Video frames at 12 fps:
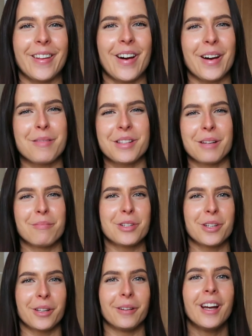that I seem
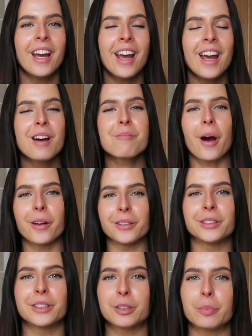to
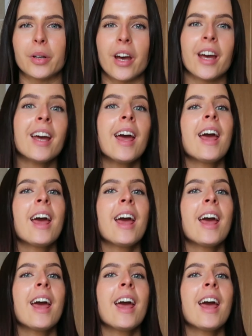post. But